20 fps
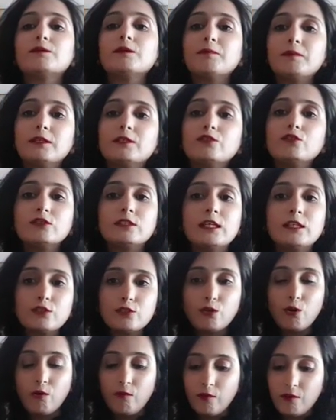people do tend
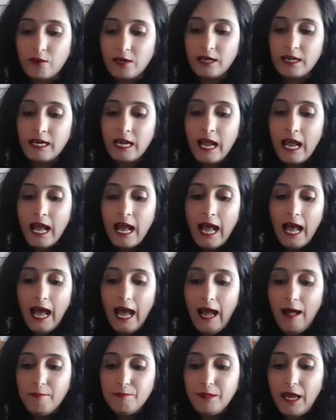to overeat,
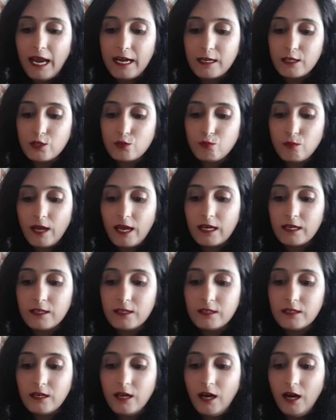and that is
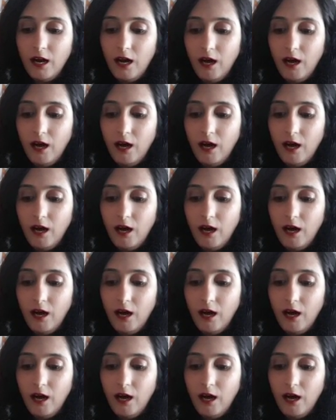when